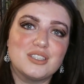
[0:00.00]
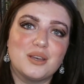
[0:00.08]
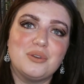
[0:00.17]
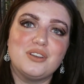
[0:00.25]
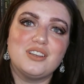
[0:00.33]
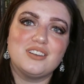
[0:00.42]

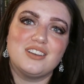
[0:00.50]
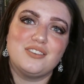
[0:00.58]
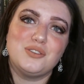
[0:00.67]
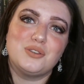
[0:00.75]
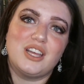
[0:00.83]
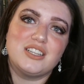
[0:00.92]
Tell me
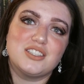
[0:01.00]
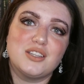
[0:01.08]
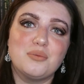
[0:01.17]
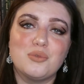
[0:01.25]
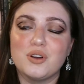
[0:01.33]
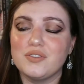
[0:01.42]
if you liked
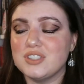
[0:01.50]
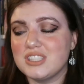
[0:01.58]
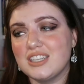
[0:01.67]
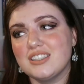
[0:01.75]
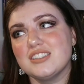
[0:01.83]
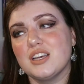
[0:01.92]
them or if you
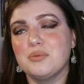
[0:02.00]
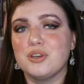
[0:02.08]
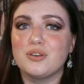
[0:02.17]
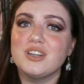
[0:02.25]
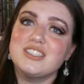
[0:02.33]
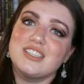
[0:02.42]
didn't. Tell me
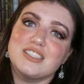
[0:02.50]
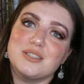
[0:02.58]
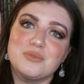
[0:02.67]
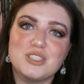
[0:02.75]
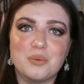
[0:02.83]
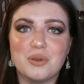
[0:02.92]
your
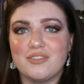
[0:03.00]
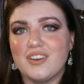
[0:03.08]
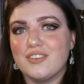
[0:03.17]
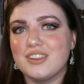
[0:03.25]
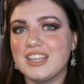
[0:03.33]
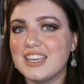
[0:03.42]
criticisms. Tell me your
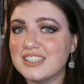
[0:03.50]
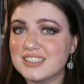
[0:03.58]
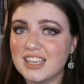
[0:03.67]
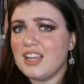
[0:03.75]
favorite things.